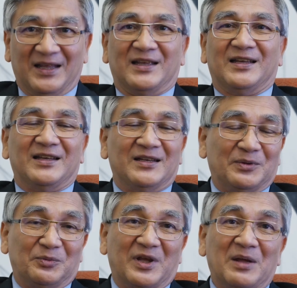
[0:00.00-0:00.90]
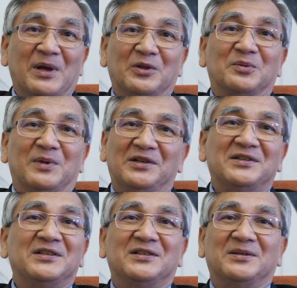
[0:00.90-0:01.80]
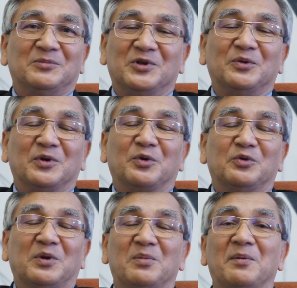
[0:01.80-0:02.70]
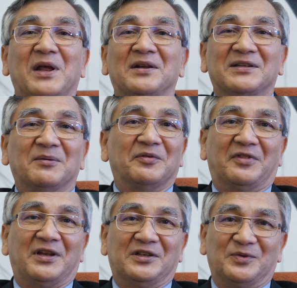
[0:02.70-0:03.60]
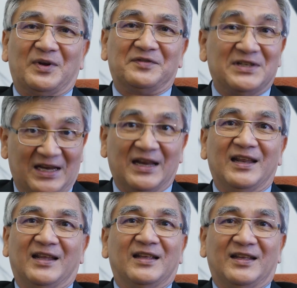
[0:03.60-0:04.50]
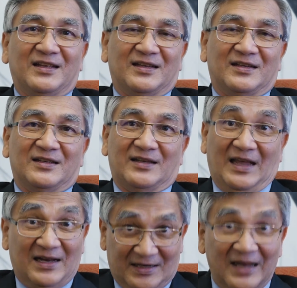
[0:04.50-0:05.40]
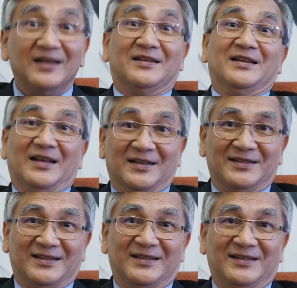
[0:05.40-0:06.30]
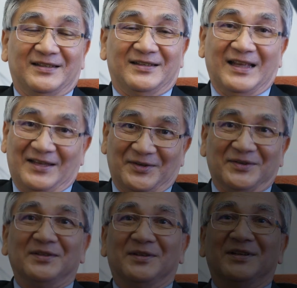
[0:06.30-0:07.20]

When we get back to Malaysia, I'm sure we're going to implement some of the things we have seen and heard. Thank you.